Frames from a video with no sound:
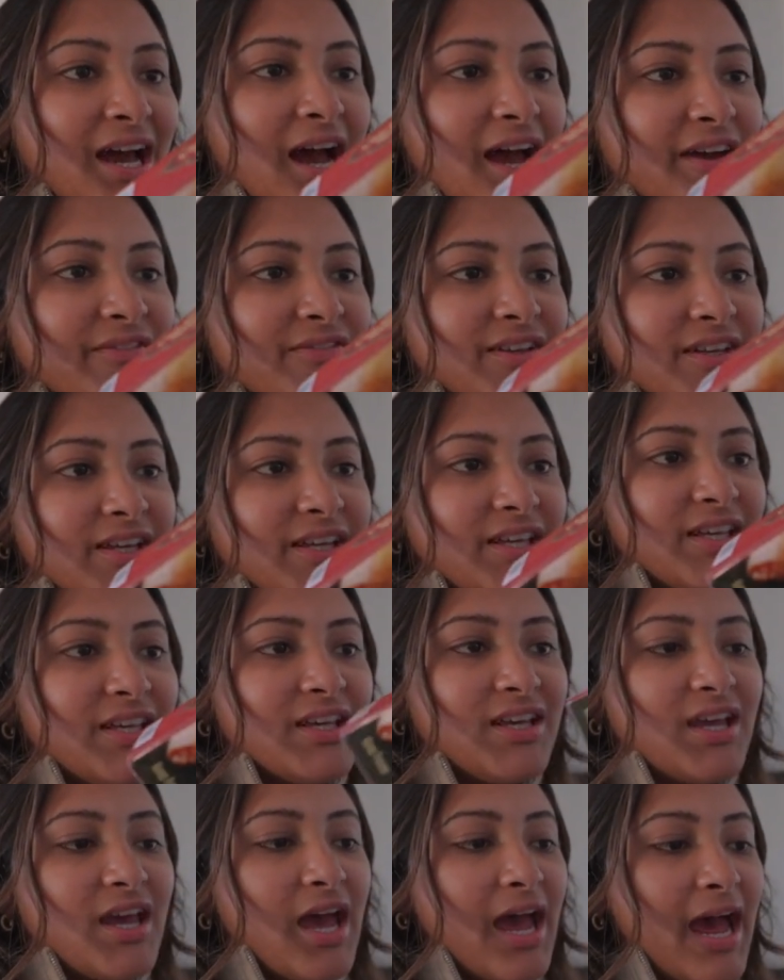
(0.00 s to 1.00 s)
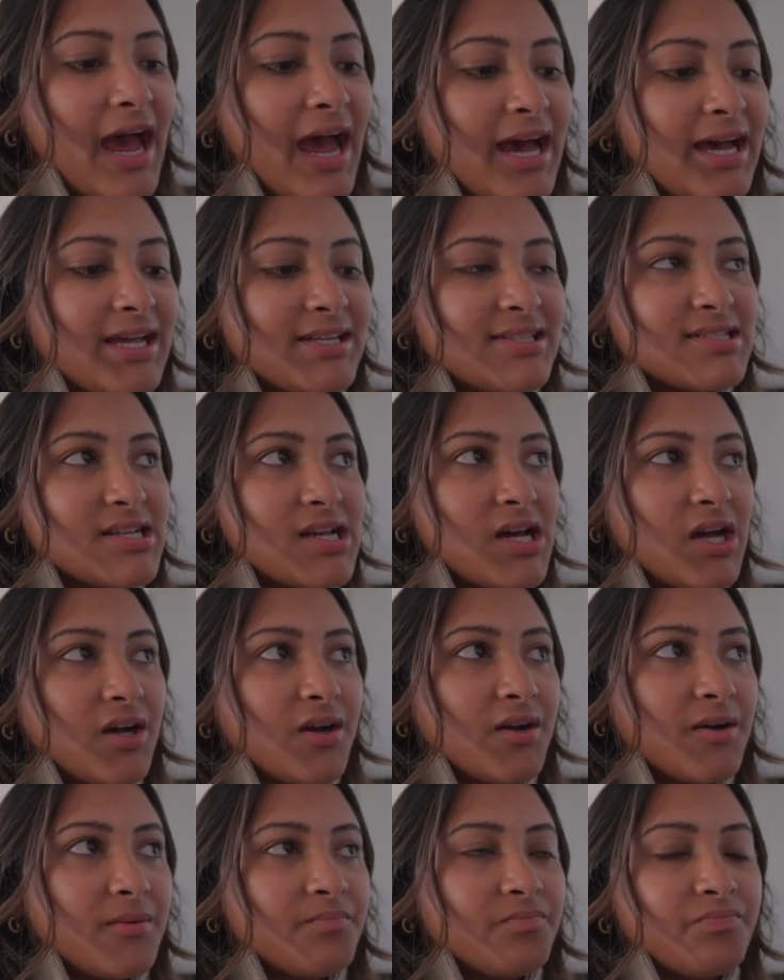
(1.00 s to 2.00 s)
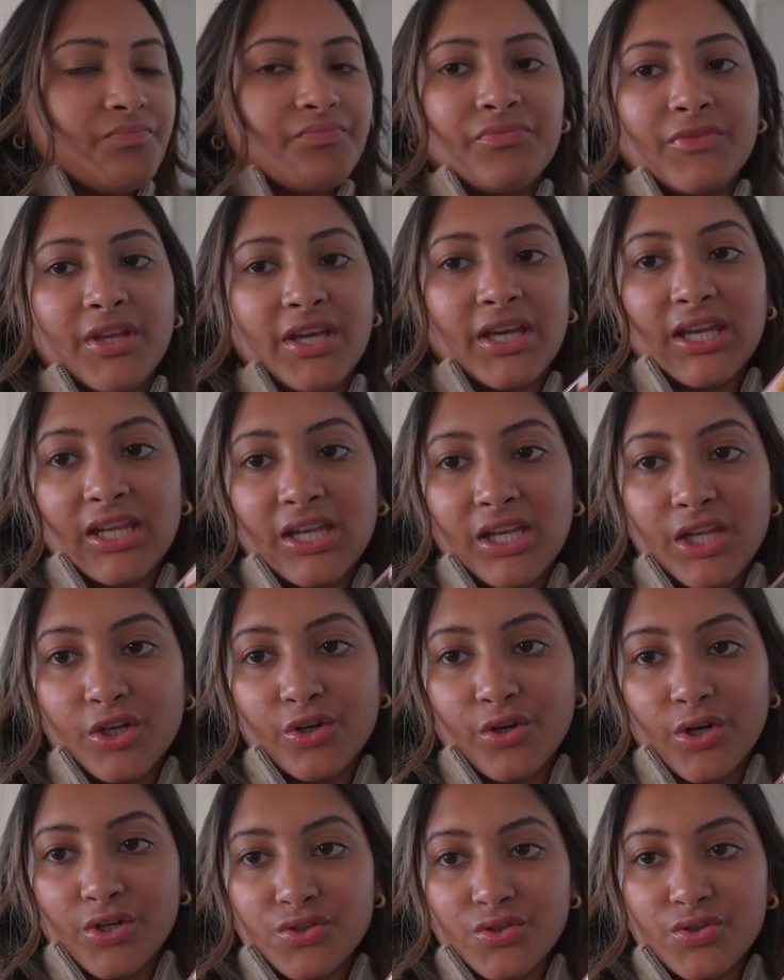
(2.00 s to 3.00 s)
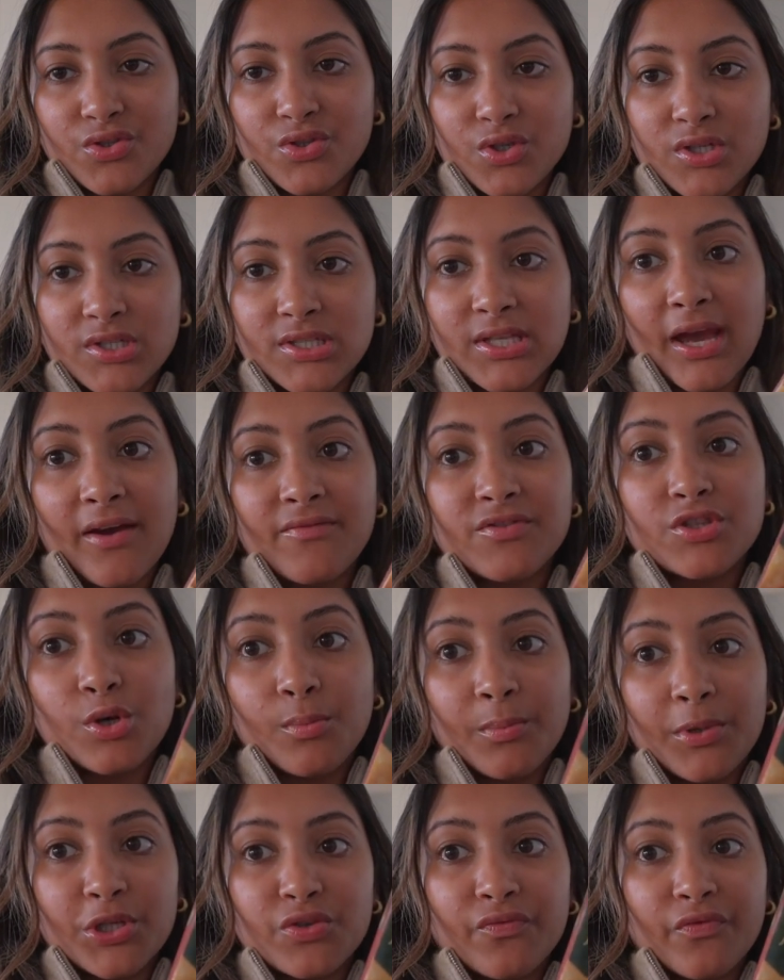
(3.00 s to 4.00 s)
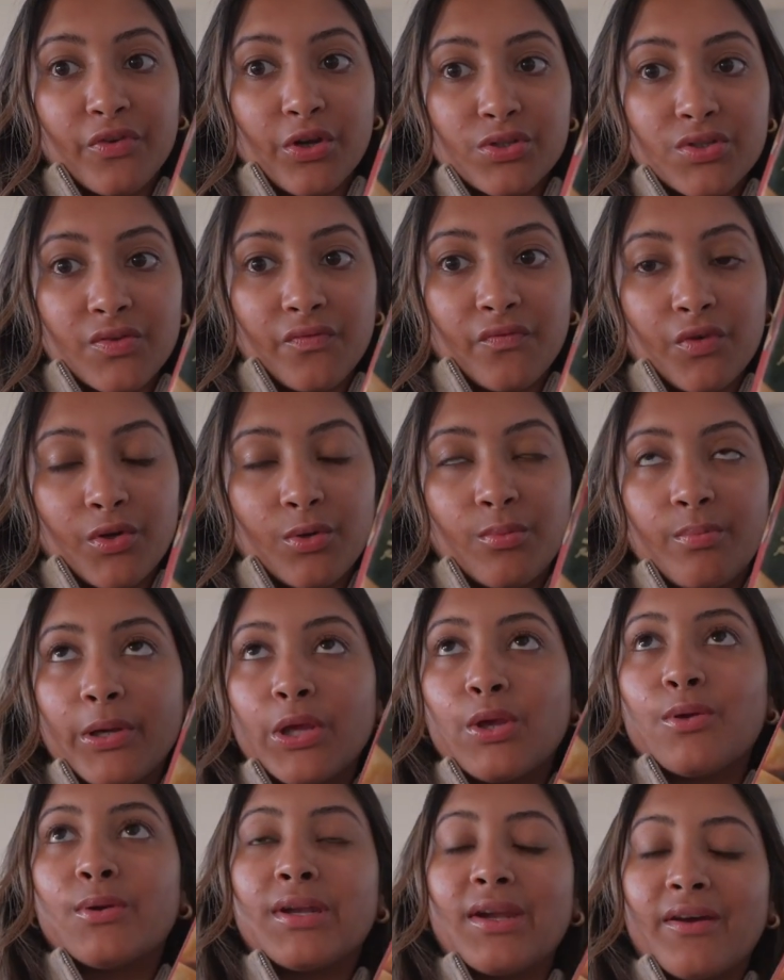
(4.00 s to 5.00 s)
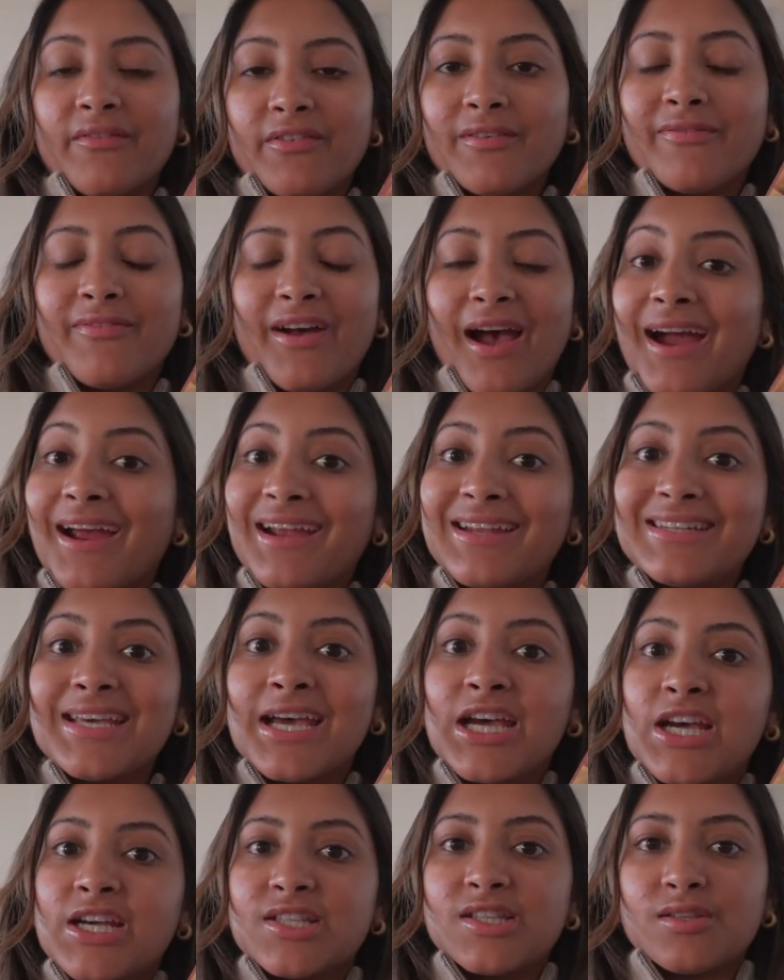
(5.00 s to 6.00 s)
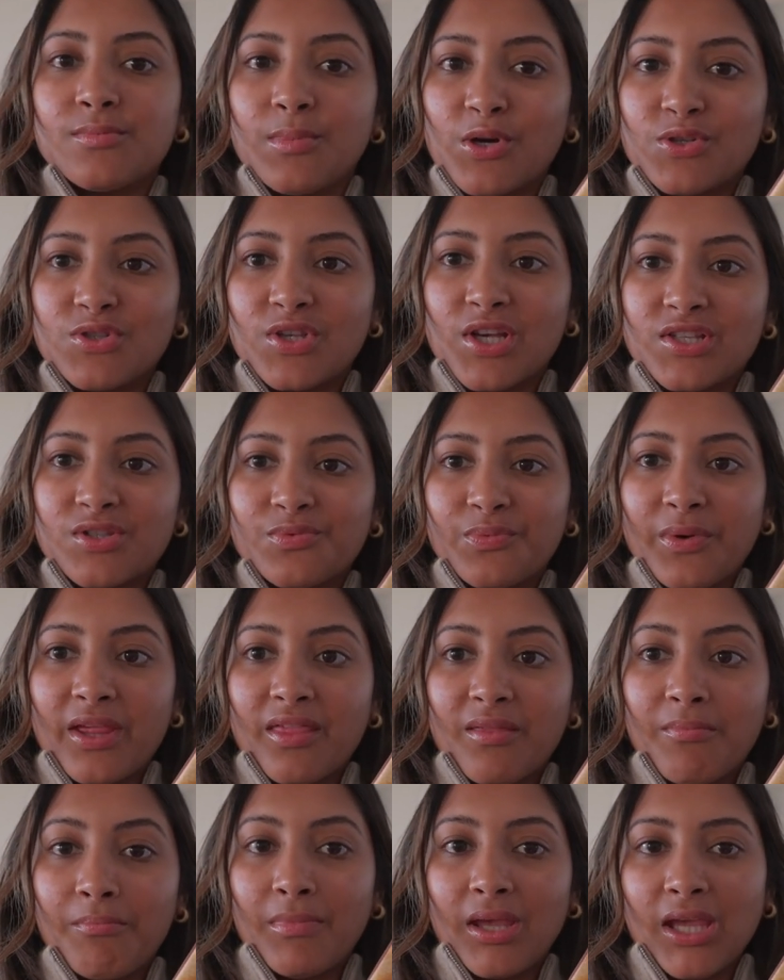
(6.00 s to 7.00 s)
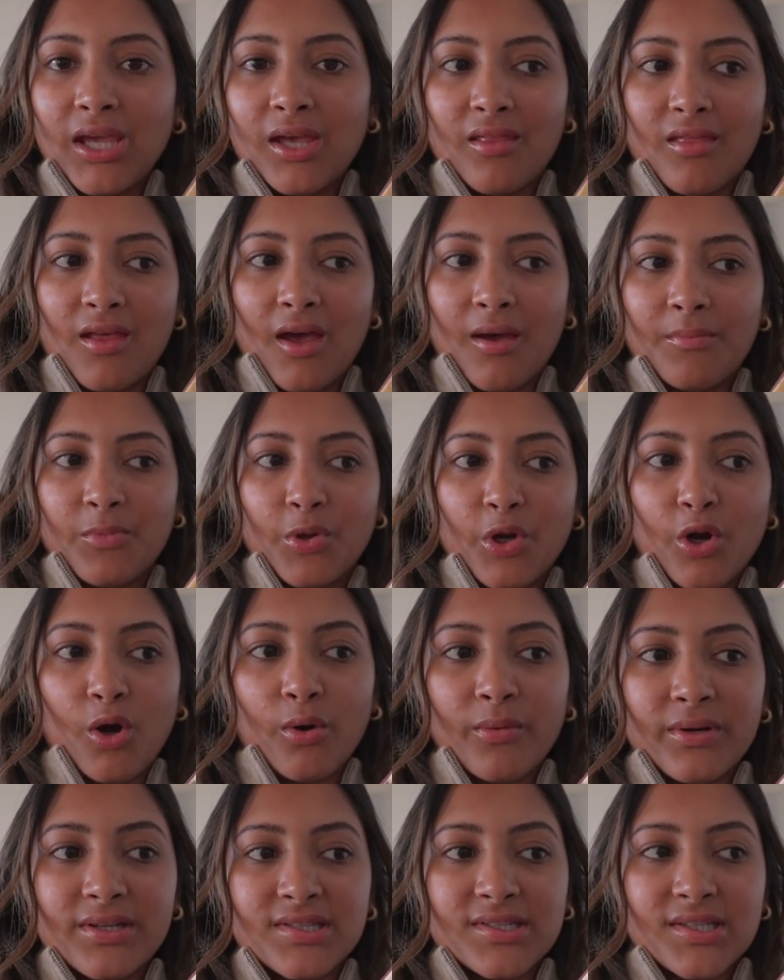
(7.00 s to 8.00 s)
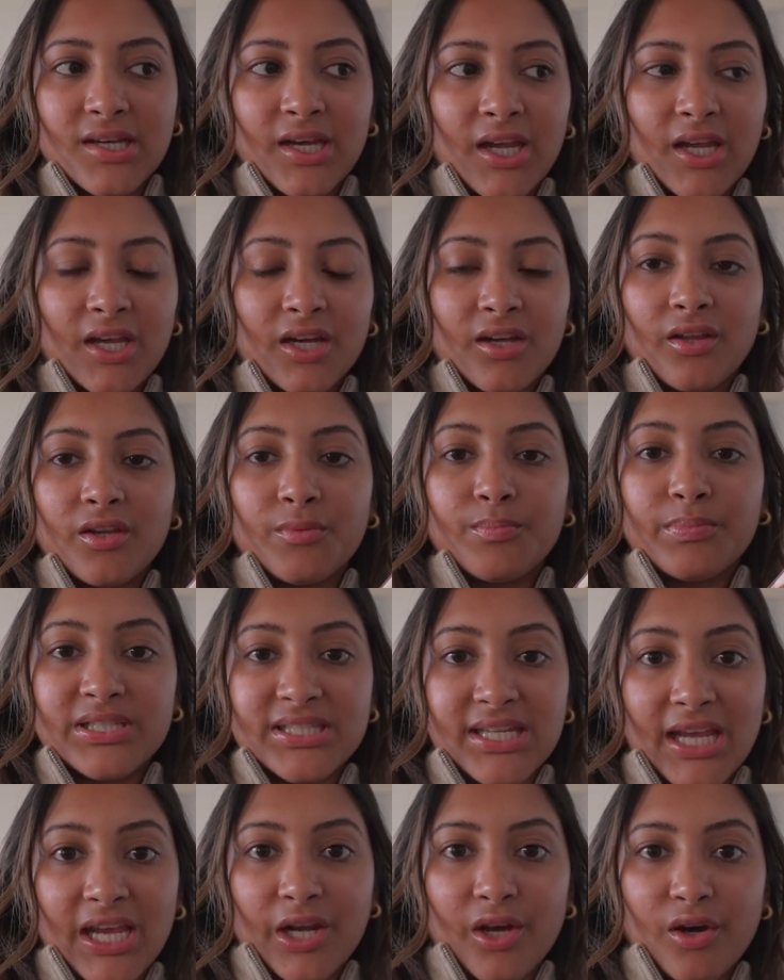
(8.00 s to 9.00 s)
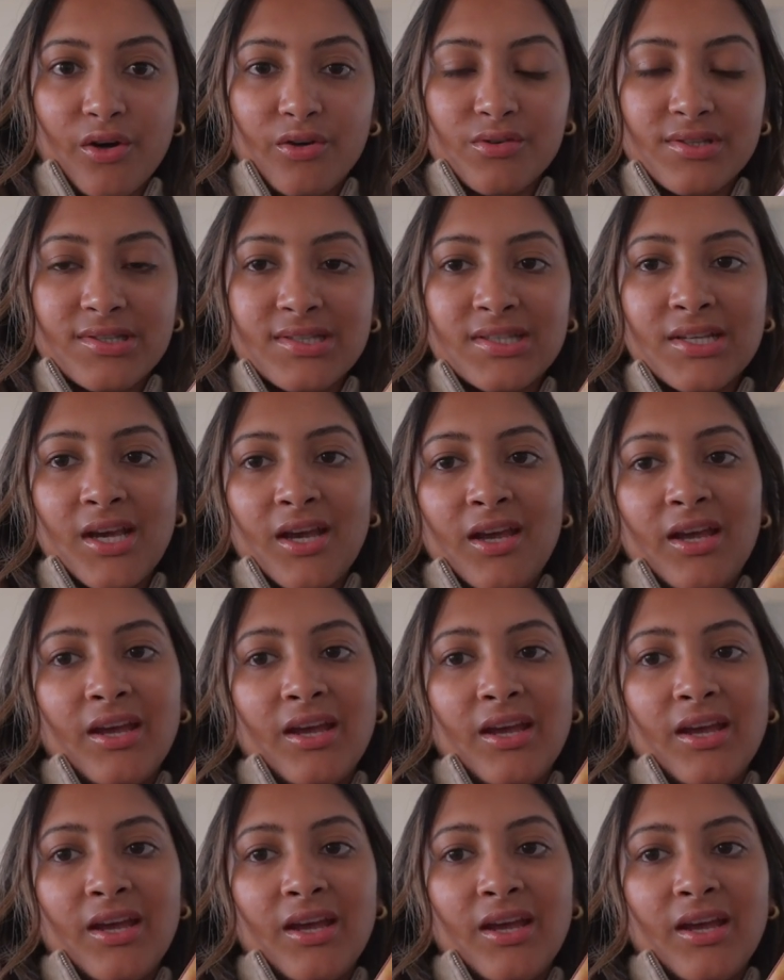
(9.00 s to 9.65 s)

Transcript: I feel like at um, like Indian grocery stores, they have so much frozen food, but you can never find samosas with meat in them. They're always like potatoes.